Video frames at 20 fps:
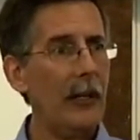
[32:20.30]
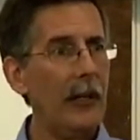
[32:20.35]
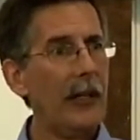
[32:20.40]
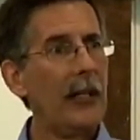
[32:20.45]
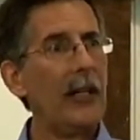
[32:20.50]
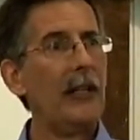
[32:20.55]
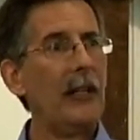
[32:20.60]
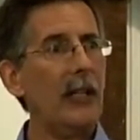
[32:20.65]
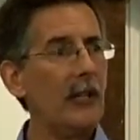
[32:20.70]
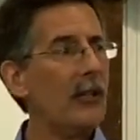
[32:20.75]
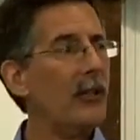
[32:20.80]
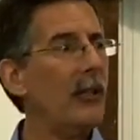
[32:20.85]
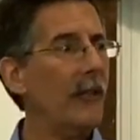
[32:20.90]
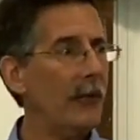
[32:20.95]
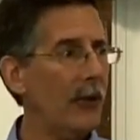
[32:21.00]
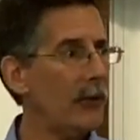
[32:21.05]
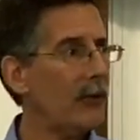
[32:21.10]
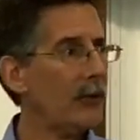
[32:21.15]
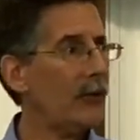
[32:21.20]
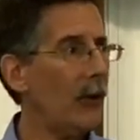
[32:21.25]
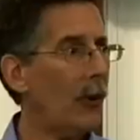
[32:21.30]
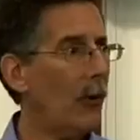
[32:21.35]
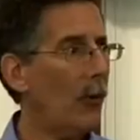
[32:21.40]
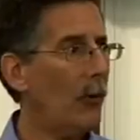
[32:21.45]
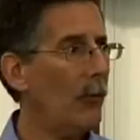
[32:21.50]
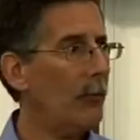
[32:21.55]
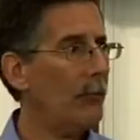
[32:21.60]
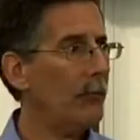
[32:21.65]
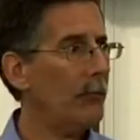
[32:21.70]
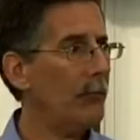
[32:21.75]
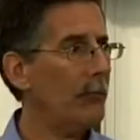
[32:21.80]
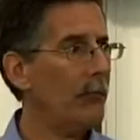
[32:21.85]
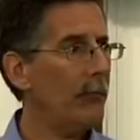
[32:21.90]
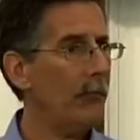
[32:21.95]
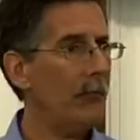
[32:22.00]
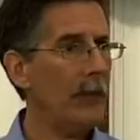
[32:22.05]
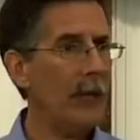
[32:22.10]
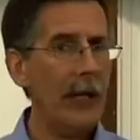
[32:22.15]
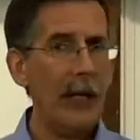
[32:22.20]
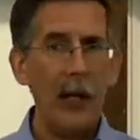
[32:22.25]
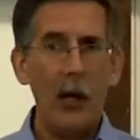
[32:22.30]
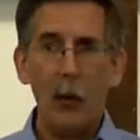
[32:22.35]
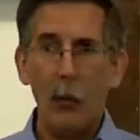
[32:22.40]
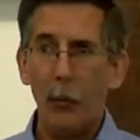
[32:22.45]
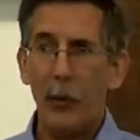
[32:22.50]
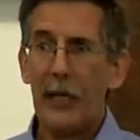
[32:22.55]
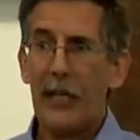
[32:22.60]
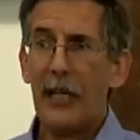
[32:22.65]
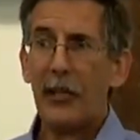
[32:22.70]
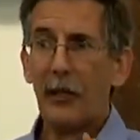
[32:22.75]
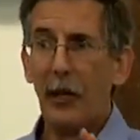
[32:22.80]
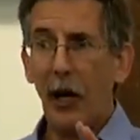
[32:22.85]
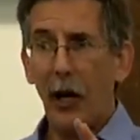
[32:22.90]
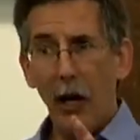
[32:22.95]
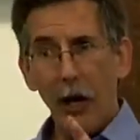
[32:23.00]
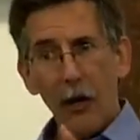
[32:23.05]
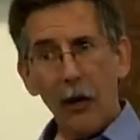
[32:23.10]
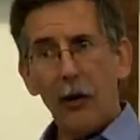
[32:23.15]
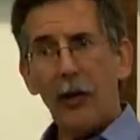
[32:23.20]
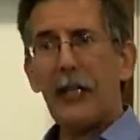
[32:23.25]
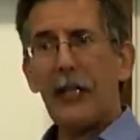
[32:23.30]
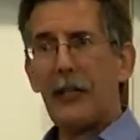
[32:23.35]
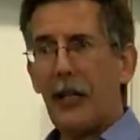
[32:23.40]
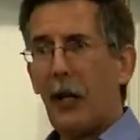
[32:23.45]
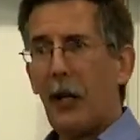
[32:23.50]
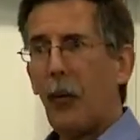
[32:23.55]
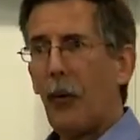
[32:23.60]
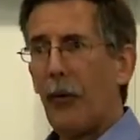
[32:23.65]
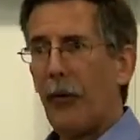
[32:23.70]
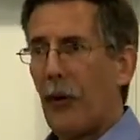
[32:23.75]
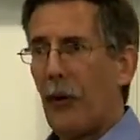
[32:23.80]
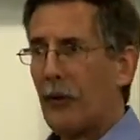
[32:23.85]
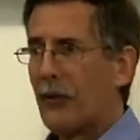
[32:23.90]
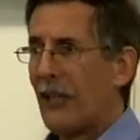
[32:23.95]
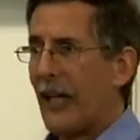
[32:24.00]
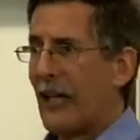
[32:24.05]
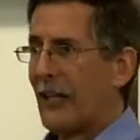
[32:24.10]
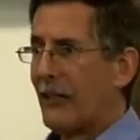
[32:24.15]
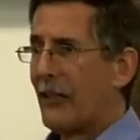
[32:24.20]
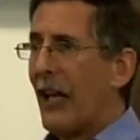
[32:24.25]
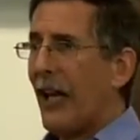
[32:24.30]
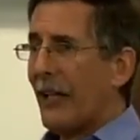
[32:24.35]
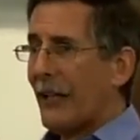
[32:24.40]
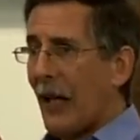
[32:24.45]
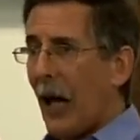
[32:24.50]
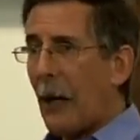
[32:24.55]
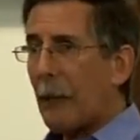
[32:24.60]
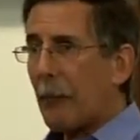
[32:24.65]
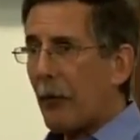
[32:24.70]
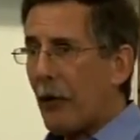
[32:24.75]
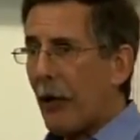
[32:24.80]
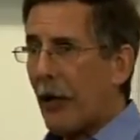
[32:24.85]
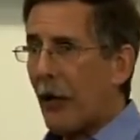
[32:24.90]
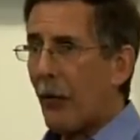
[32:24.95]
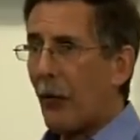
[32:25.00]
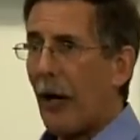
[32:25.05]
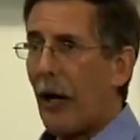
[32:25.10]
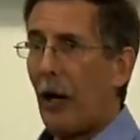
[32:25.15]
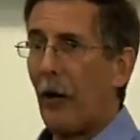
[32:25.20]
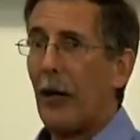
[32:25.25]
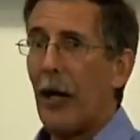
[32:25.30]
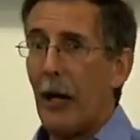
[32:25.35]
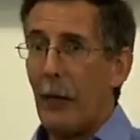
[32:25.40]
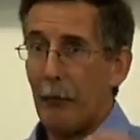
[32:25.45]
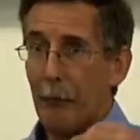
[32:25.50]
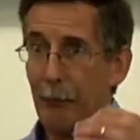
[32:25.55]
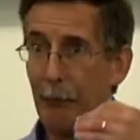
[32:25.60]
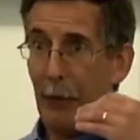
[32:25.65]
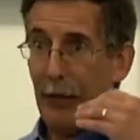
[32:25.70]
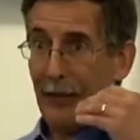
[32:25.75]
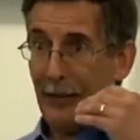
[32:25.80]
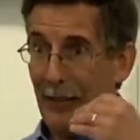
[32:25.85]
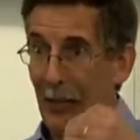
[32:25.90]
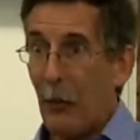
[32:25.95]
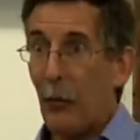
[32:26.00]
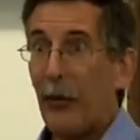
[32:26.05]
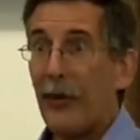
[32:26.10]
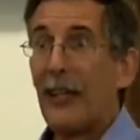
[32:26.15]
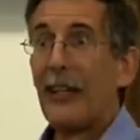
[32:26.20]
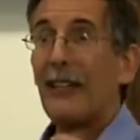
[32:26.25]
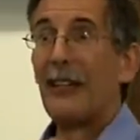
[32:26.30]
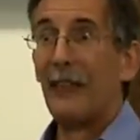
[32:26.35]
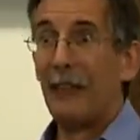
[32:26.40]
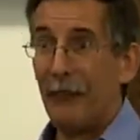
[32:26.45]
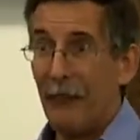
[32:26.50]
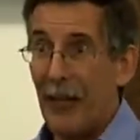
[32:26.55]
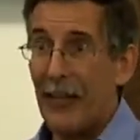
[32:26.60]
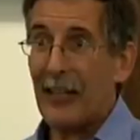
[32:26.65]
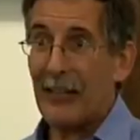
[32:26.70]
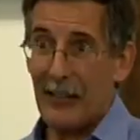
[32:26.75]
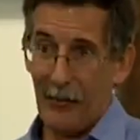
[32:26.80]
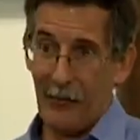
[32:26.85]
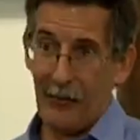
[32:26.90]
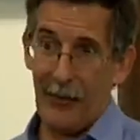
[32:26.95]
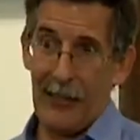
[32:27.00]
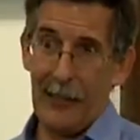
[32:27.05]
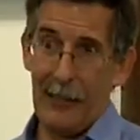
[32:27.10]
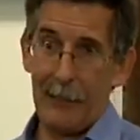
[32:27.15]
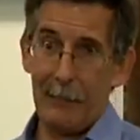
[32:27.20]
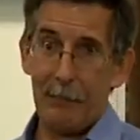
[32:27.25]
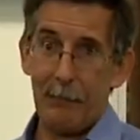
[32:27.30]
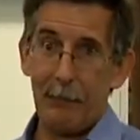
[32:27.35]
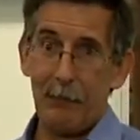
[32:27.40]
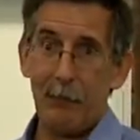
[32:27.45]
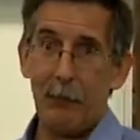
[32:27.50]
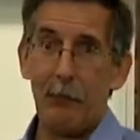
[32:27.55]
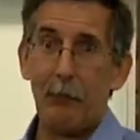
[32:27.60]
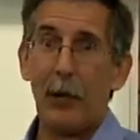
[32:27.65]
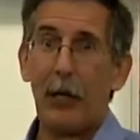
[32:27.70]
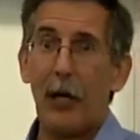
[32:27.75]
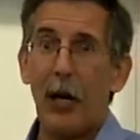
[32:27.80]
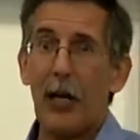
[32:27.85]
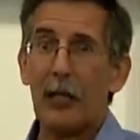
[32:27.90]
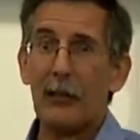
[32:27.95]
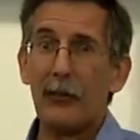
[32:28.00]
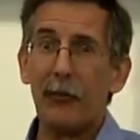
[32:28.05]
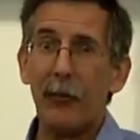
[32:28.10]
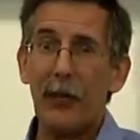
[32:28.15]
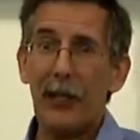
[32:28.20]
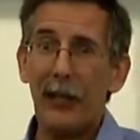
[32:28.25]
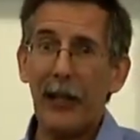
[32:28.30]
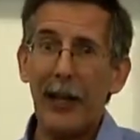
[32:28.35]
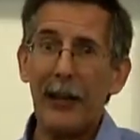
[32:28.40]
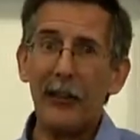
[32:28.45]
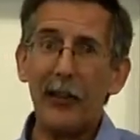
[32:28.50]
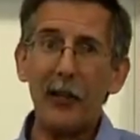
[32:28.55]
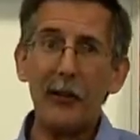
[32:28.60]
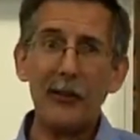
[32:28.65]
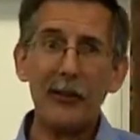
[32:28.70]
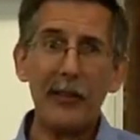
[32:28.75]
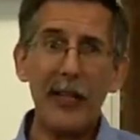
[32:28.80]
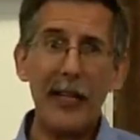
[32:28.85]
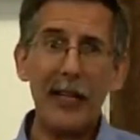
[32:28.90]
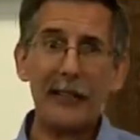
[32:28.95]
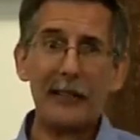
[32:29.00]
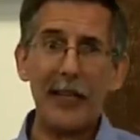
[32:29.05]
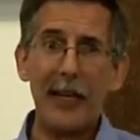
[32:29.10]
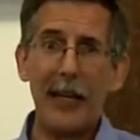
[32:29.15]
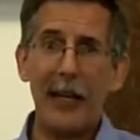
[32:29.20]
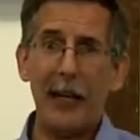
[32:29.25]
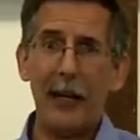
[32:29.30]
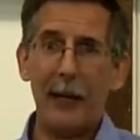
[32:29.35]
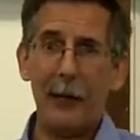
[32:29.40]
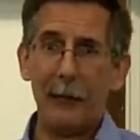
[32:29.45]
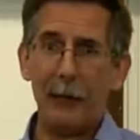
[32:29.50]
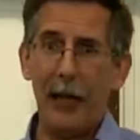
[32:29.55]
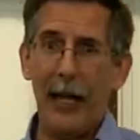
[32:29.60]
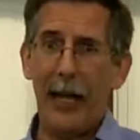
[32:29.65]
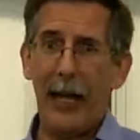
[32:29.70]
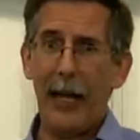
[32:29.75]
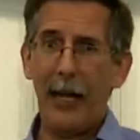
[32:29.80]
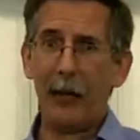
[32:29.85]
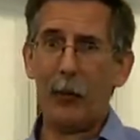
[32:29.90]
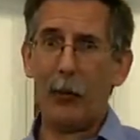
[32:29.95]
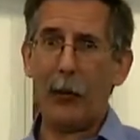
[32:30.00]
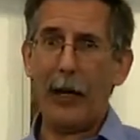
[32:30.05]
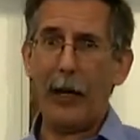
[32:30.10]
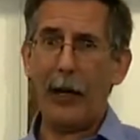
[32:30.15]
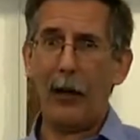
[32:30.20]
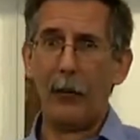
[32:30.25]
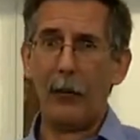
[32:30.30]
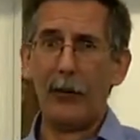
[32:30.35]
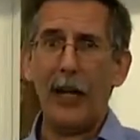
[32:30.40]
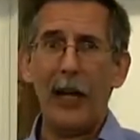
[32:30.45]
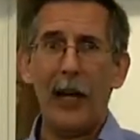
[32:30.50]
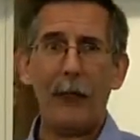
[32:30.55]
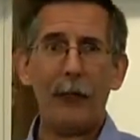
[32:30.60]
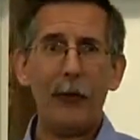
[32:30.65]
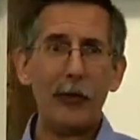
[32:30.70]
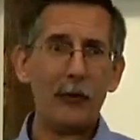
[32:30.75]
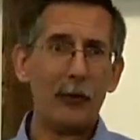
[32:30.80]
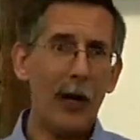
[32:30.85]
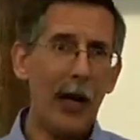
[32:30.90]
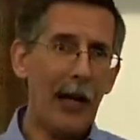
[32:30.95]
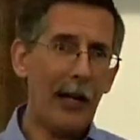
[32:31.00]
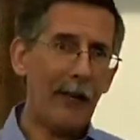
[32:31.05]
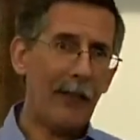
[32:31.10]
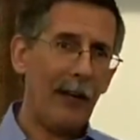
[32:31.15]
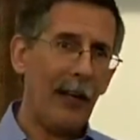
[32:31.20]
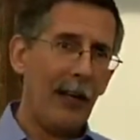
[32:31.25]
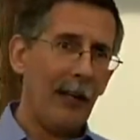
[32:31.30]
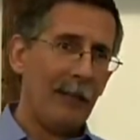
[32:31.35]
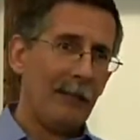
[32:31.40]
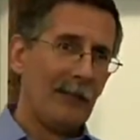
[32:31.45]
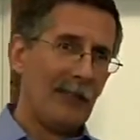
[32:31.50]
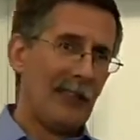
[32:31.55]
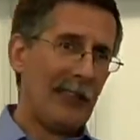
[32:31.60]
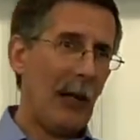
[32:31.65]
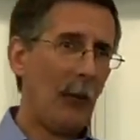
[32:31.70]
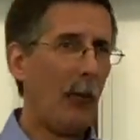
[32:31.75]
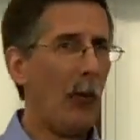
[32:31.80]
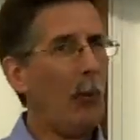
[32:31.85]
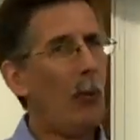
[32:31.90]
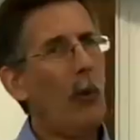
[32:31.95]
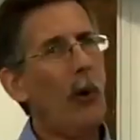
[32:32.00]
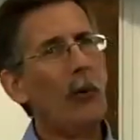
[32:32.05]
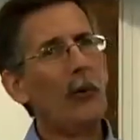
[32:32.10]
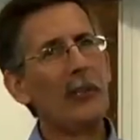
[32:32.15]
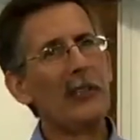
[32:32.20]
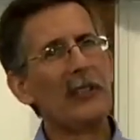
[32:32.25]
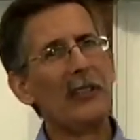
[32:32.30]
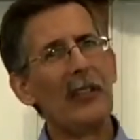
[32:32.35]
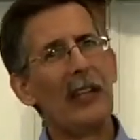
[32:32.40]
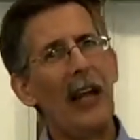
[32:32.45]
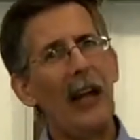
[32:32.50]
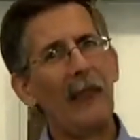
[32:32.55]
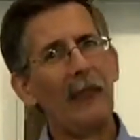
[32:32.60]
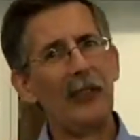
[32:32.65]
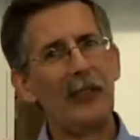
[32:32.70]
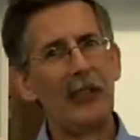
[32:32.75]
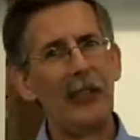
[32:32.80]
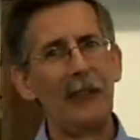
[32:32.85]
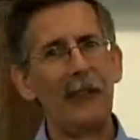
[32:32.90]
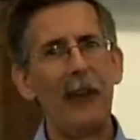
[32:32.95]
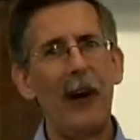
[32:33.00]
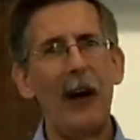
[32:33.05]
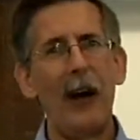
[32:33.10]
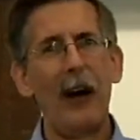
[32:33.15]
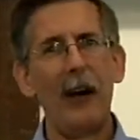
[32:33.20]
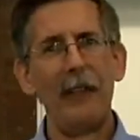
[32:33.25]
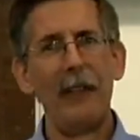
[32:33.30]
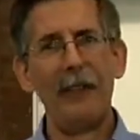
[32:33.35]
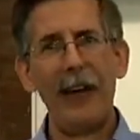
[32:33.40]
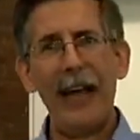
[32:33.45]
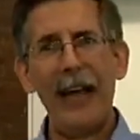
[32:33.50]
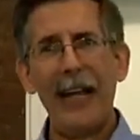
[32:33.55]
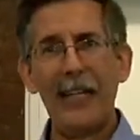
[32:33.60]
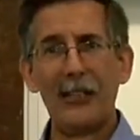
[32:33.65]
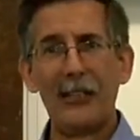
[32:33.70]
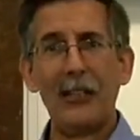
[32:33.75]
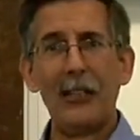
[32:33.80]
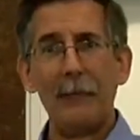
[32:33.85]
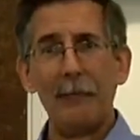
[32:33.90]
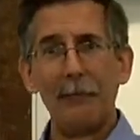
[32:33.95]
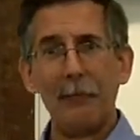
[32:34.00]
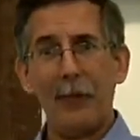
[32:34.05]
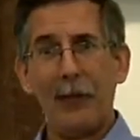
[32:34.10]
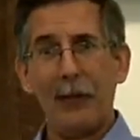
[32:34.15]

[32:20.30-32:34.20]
to the condition of your soul? We need to utterly deal with those things, not play around, but deal with it definitively. Because if we let those things ha- hang around, if we try to say, well, we'll just leverage it for our advantage